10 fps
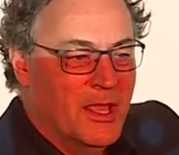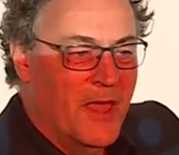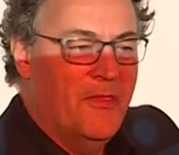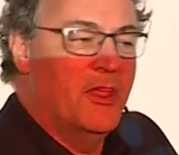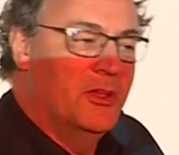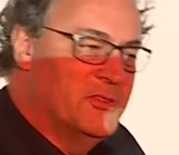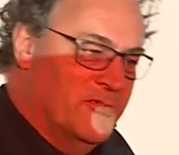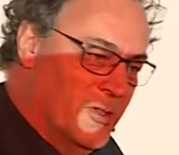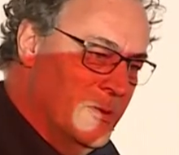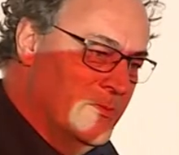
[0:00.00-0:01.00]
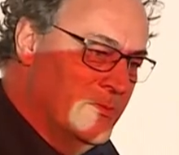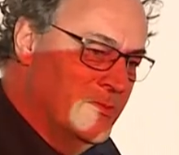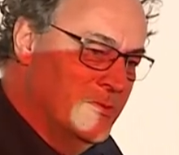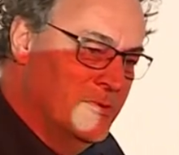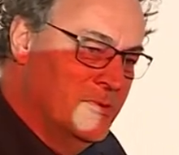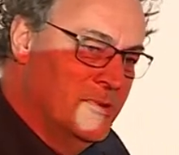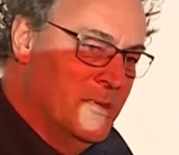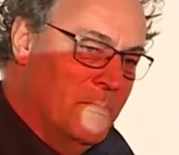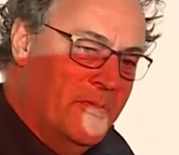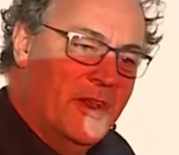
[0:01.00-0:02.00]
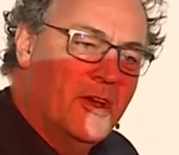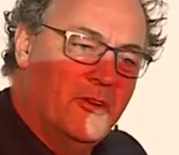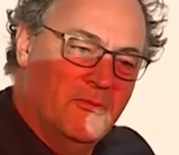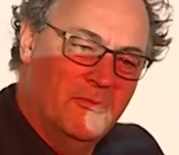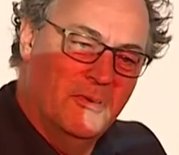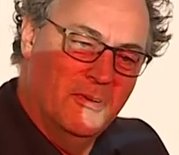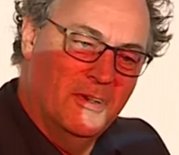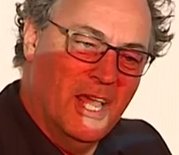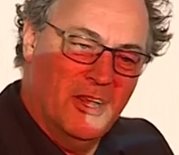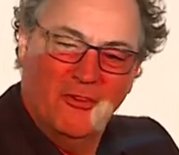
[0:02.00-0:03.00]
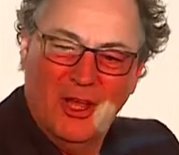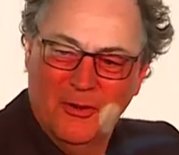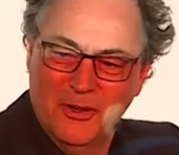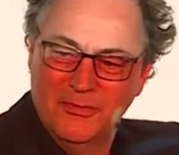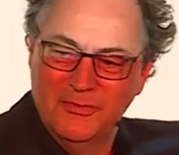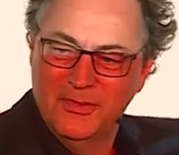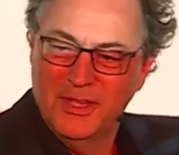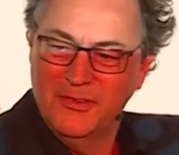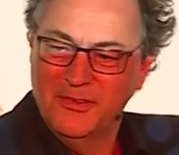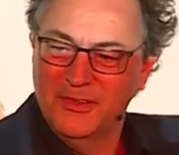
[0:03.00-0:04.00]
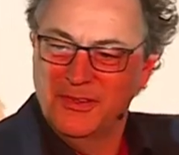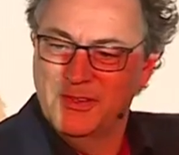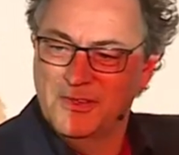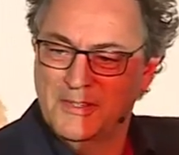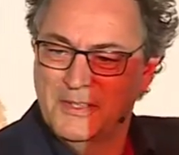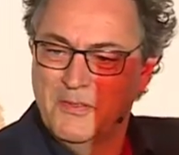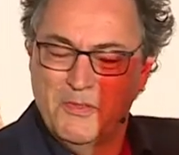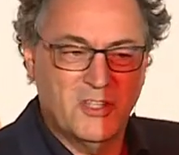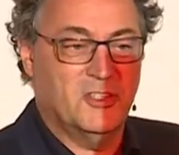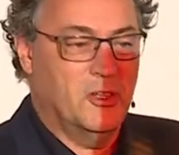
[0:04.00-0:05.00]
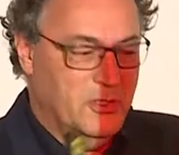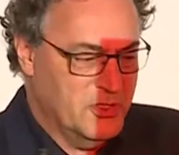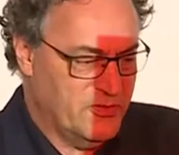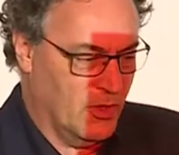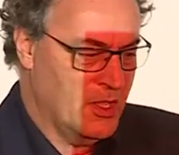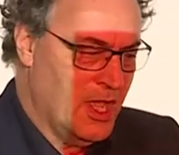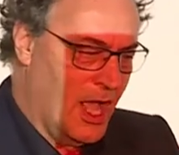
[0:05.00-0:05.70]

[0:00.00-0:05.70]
And they're useful, but they're not like a flower. They're still useful.